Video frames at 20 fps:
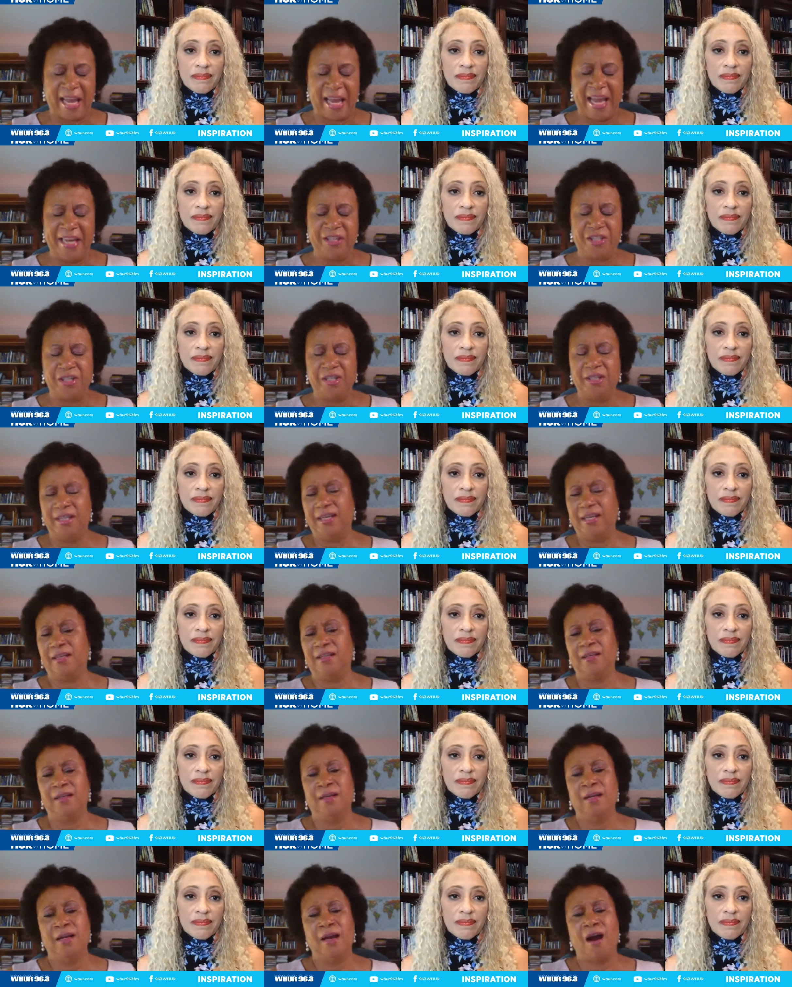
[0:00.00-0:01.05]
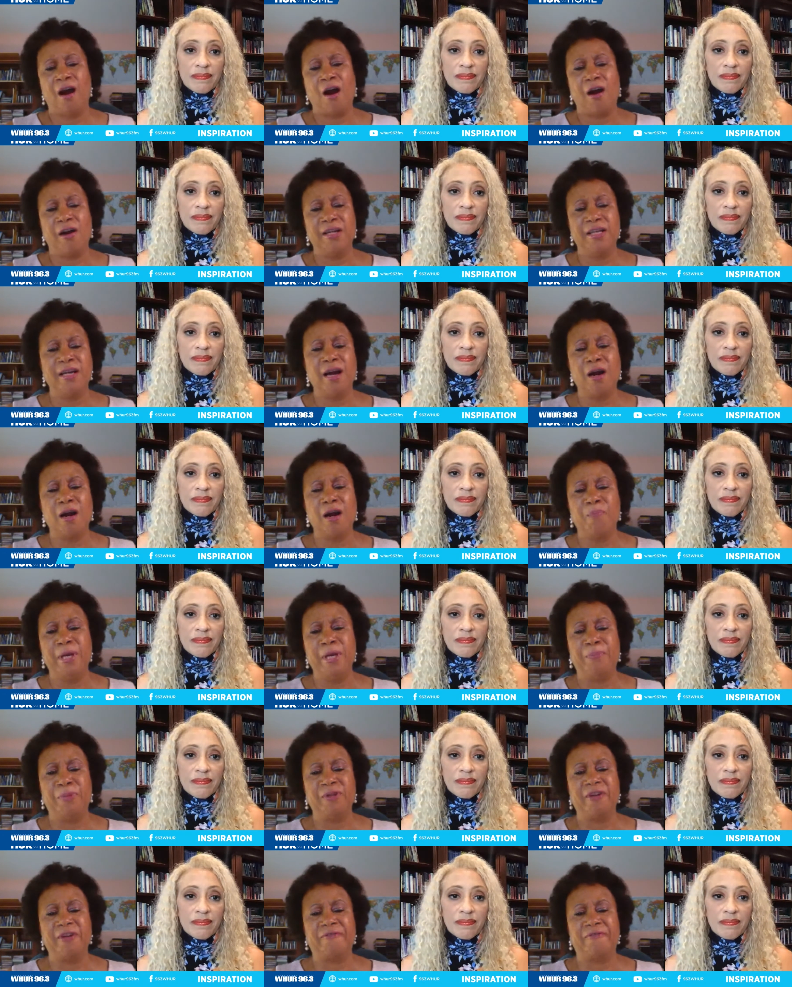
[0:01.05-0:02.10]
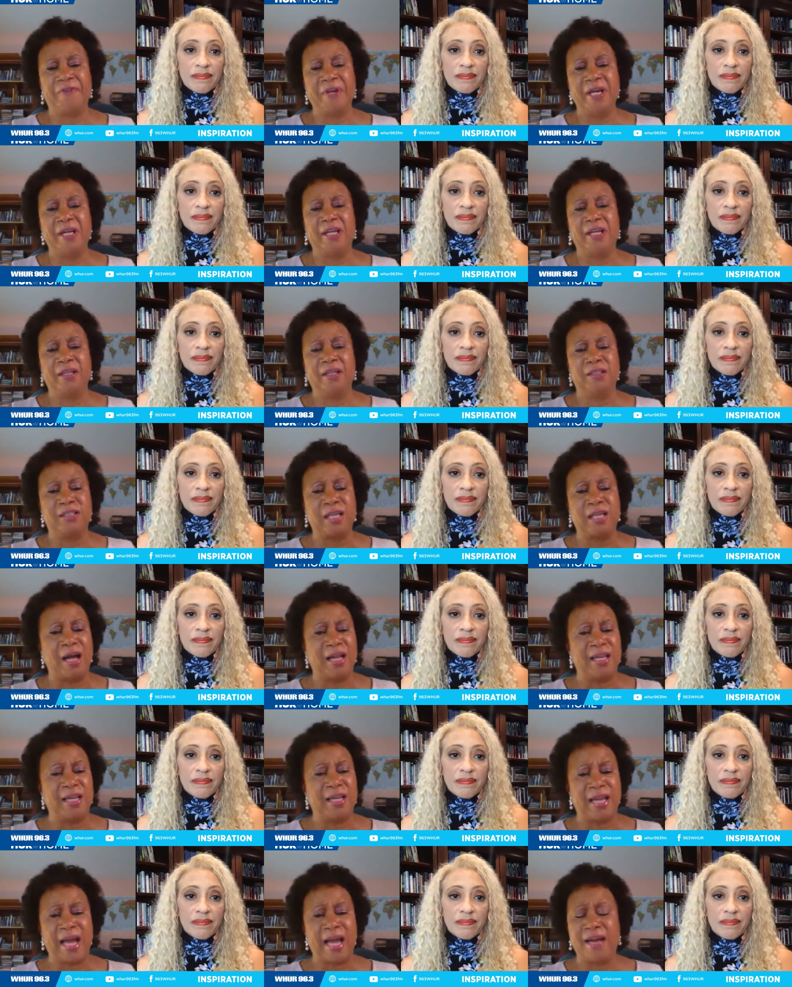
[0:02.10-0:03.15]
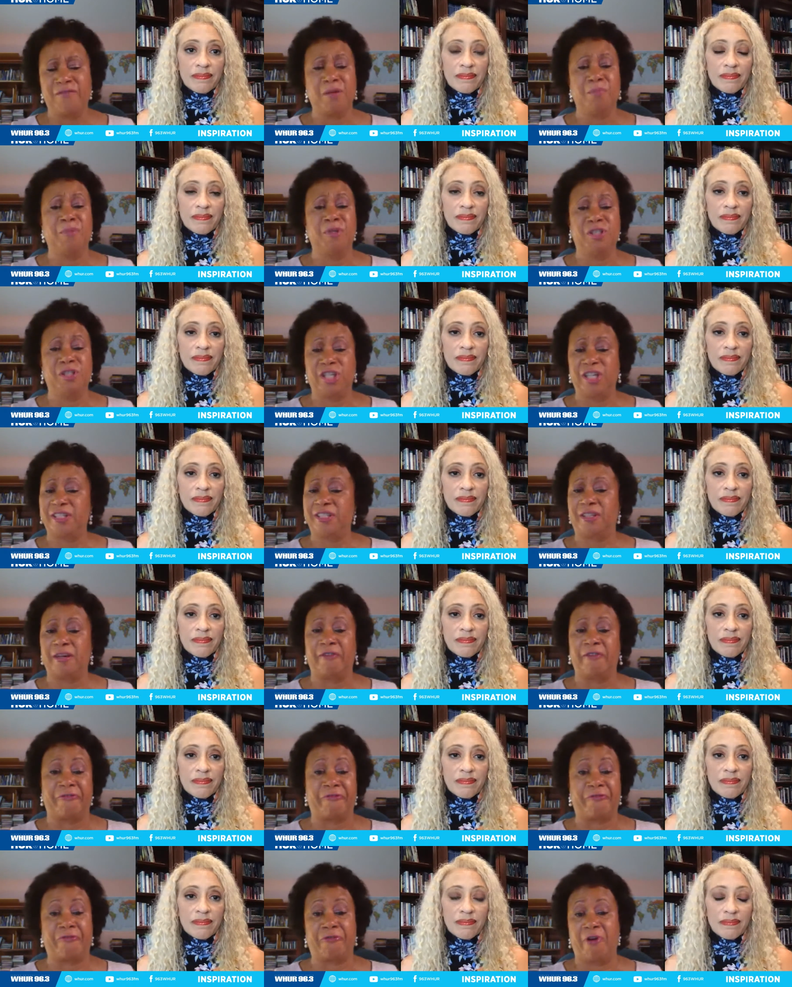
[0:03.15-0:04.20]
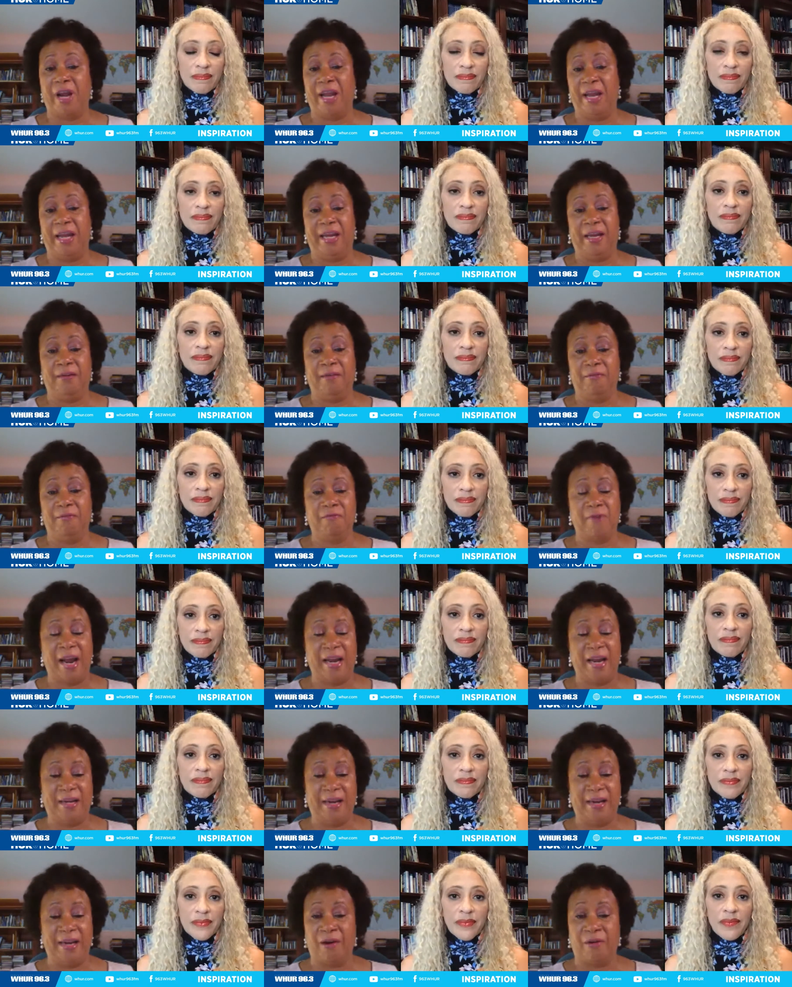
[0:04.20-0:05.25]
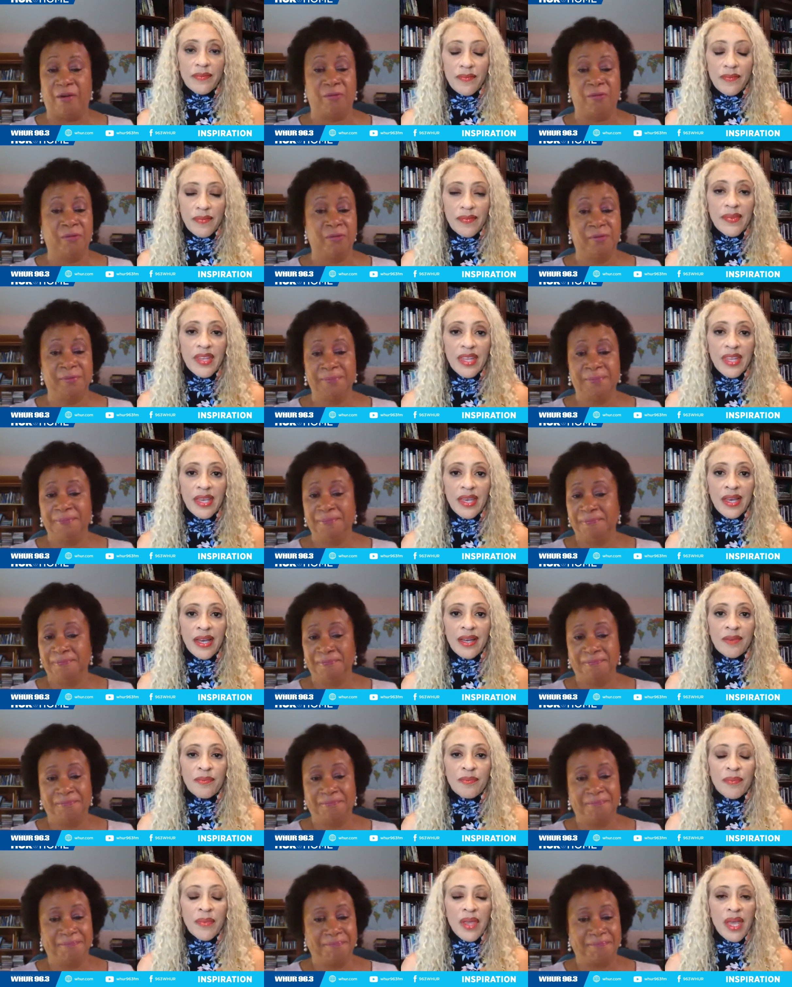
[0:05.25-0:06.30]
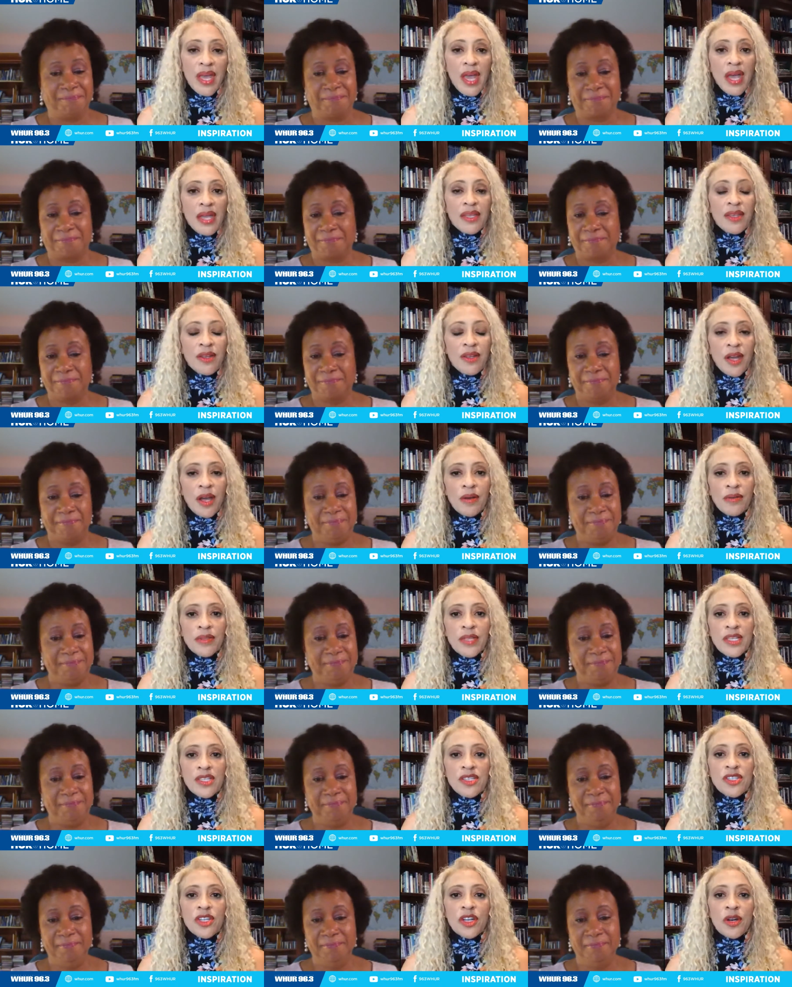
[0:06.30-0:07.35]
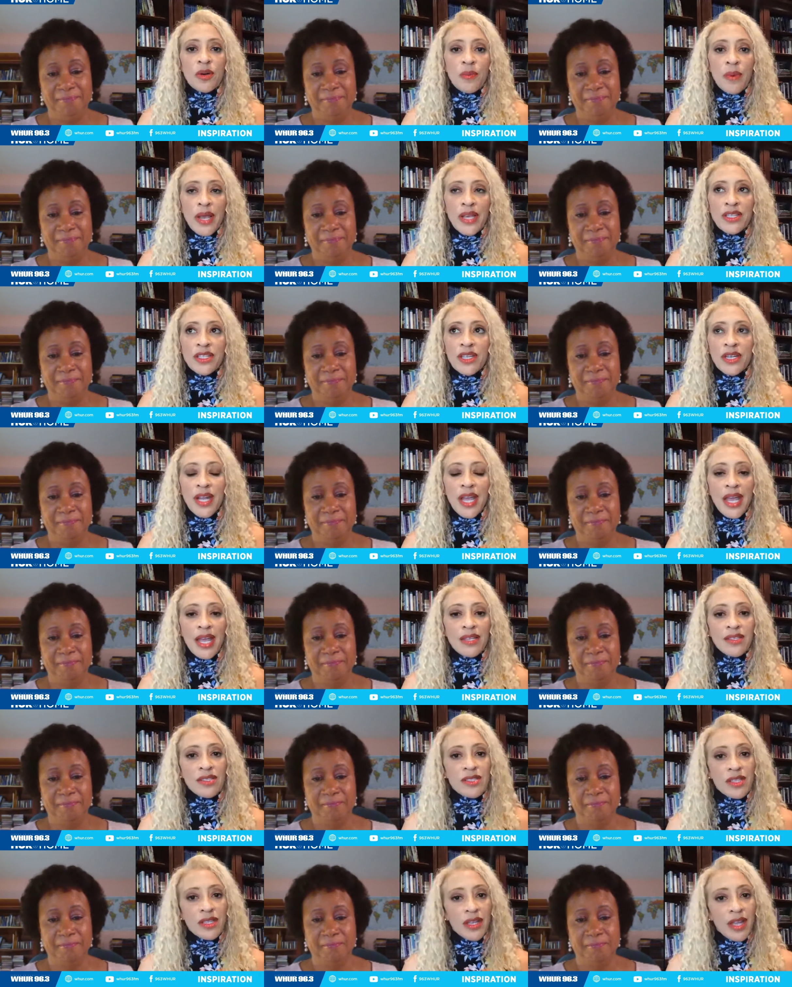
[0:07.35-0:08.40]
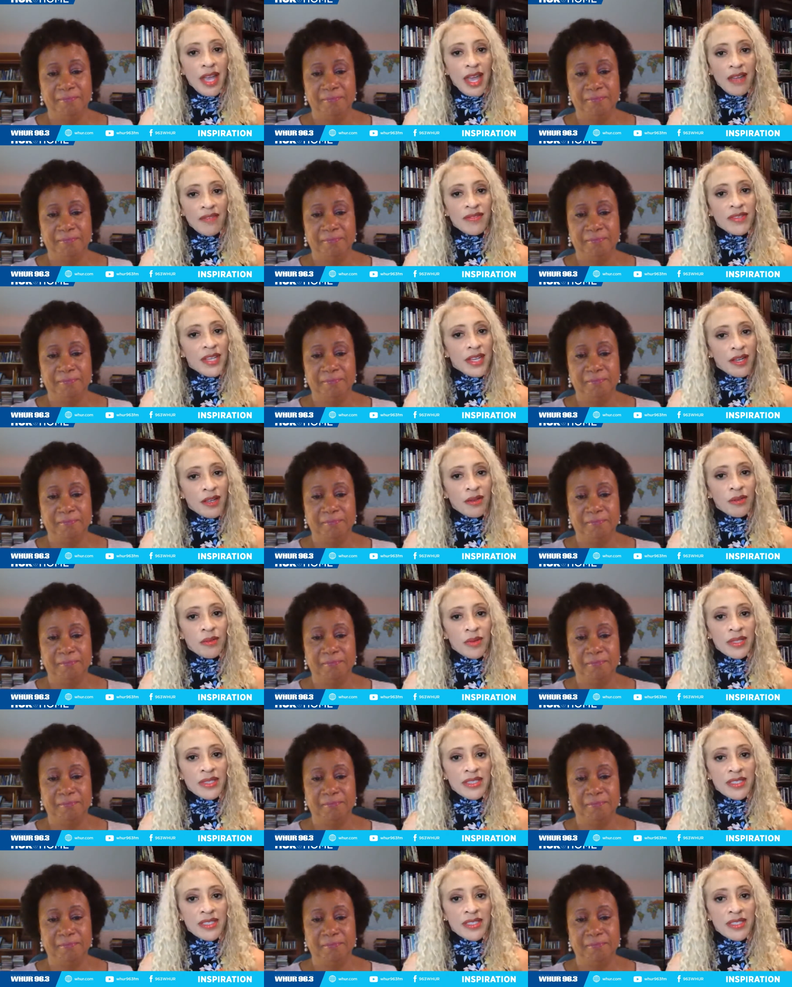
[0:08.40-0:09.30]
Speaker 1: tension that our young people are feeling a lot of them are just afraid right now
Speaker 2: yeah you know this generation has to have dealt with